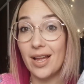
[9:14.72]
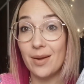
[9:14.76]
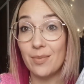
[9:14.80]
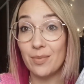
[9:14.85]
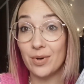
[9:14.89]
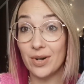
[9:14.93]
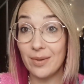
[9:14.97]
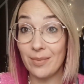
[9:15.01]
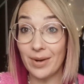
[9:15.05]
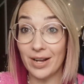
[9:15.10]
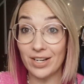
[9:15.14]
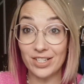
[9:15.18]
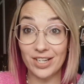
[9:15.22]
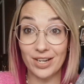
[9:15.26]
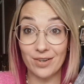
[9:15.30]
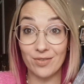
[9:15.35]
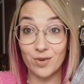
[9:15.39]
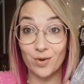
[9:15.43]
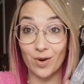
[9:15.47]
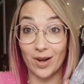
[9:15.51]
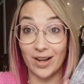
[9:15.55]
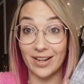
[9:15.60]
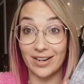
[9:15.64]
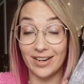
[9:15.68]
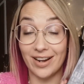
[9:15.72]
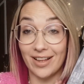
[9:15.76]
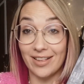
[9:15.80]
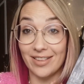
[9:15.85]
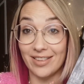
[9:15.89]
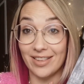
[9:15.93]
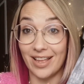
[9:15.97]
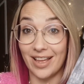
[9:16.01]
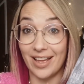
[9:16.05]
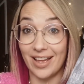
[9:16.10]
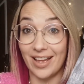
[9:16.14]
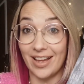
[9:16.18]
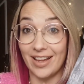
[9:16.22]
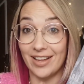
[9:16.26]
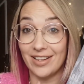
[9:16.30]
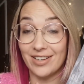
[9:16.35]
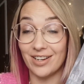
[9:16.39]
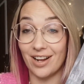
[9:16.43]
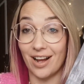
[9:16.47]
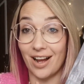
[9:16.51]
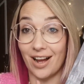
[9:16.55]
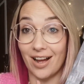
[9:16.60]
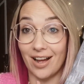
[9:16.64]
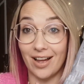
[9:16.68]
and pretty much everyone that
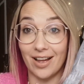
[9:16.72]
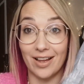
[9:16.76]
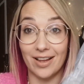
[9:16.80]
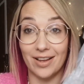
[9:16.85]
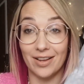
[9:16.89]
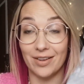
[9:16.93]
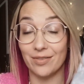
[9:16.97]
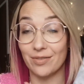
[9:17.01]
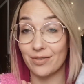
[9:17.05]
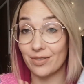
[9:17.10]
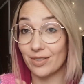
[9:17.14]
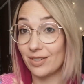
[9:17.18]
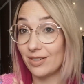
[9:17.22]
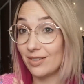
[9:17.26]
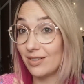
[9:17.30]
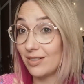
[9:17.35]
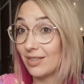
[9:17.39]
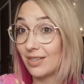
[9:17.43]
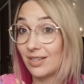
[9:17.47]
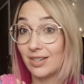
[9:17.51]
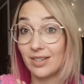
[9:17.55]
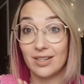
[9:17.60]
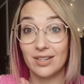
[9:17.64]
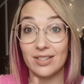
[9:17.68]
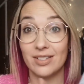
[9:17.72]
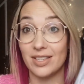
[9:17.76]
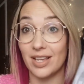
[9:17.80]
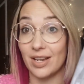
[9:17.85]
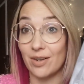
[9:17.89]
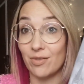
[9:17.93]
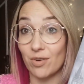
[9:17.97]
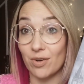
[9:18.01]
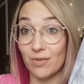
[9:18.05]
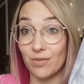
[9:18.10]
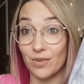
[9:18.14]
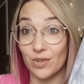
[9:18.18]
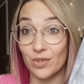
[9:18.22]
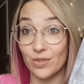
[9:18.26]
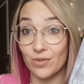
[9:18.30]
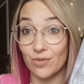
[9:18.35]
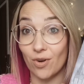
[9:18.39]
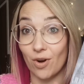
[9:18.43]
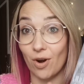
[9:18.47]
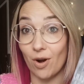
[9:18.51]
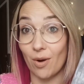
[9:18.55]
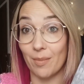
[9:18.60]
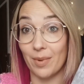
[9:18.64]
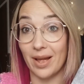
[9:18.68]
I've seen reviews
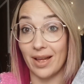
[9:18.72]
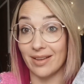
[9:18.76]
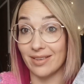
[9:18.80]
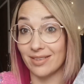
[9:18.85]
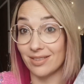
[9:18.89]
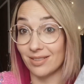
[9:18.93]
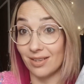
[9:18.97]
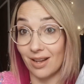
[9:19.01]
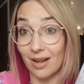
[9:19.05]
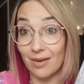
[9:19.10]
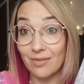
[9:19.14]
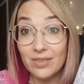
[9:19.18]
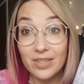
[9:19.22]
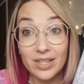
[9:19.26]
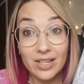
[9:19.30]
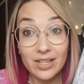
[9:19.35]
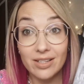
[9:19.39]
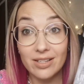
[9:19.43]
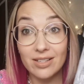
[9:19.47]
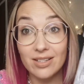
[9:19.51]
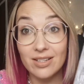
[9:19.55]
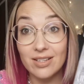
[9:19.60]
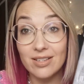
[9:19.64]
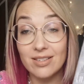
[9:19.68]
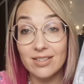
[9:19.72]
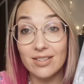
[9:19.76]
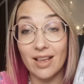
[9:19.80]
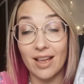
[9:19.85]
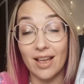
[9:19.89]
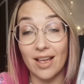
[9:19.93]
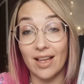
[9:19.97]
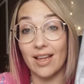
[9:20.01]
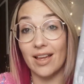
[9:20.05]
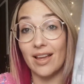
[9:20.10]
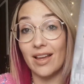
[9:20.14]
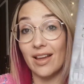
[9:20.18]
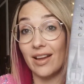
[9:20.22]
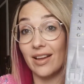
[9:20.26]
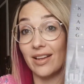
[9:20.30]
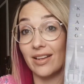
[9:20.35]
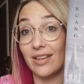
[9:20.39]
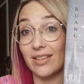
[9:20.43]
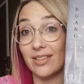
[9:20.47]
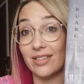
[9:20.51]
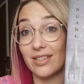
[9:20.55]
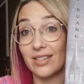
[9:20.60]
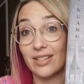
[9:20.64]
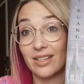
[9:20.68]
from has loved this,
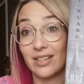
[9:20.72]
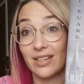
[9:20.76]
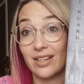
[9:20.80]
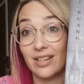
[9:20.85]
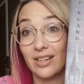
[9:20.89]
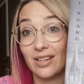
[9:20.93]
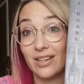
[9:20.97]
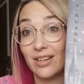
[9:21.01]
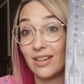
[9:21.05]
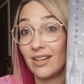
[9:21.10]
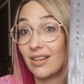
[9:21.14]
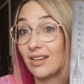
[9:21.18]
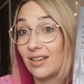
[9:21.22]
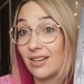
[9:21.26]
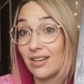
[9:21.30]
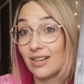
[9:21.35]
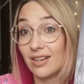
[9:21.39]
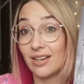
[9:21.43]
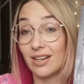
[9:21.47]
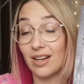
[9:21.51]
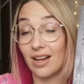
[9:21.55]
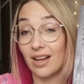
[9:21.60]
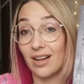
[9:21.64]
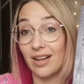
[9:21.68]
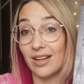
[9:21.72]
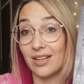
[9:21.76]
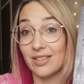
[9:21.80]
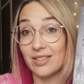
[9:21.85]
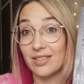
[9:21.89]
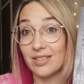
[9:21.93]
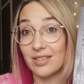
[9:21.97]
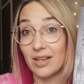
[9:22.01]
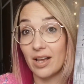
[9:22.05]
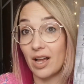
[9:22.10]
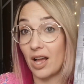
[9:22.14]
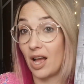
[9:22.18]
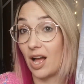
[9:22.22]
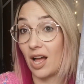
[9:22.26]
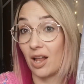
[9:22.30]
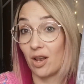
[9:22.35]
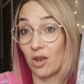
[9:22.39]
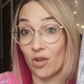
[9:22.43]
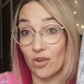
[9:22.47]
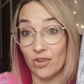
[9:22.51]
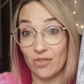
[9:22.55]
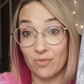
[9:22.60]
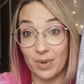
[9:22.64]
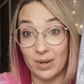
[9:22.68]
and it's a
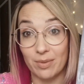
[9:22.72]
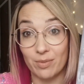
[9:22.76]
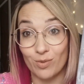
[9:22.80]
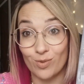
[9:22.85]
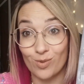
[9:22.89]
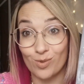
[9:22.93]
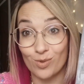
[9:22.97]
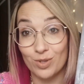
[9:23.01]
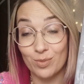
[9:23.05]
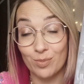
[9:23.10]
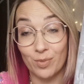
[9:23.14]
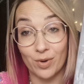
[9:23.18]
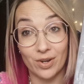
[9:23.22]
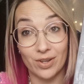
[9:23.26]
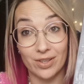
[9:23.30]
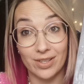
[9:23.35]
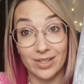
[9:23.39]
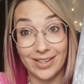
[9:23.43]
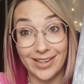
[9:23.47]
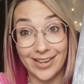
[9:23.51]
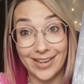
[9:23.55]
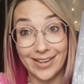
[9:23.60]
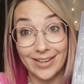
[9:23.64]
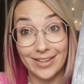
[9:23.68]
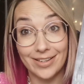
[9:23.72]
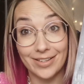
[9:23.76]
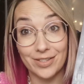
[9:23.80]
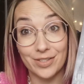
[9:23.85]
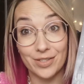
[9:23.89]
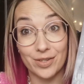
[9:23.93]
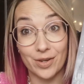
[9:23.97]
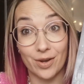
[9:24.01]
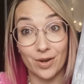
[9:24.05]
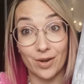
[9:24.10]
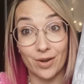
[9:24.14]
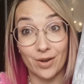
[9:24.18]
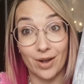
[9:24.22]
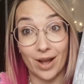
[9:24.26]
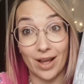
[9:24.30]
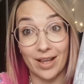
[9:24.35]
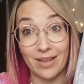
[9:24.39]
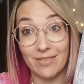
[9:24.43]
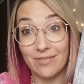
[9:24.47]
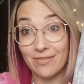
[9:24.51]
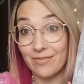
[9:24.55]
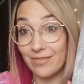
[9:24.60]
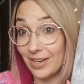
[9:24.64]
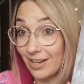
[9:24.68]
lot of people's book of the year, so I
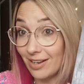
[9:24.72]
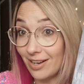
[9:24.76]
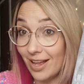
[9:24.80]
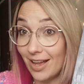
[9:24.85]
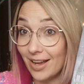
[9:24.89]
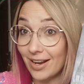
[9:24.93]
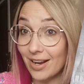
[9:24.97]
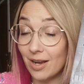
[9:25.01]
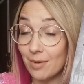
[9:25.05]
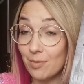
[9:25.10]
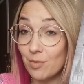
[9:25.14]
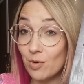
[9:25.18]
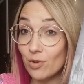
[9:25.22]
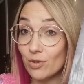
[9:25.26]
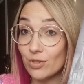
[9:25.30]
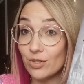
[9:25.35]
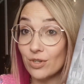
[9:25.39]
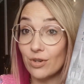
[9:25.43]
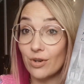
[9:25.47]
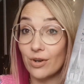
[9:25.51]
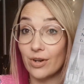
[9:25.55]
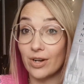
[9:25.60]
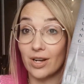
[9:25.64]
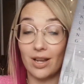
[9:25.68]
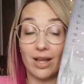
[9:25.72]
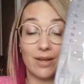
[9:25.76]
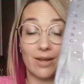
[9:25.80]
feel like I'm also gonna